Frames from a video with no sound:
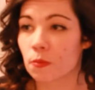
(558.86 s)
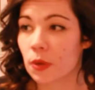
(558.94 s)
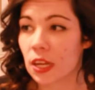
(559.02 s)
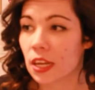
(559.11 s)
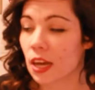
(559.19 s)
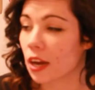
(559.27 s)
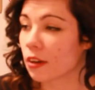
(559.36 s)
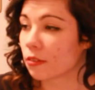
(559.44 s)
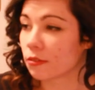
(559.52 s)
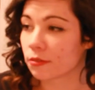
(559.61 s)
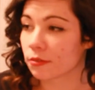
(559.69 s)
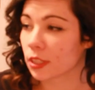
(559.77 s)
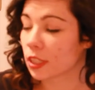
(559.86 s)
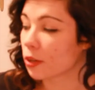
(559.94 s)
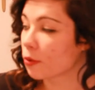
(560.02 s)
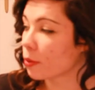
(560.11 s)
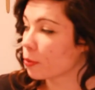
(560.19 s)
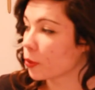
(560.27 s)
week. I don't freaking
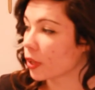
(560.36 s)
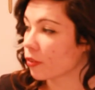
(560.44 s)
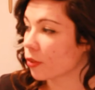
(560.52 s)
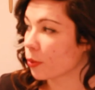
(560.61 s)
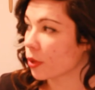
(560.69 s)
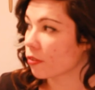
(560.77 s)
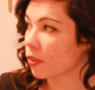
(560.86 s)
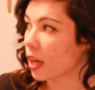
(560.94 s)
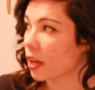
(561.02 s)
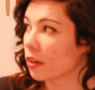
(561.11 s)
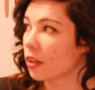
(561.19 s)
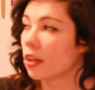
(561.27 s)
know what I'm doing every week for that.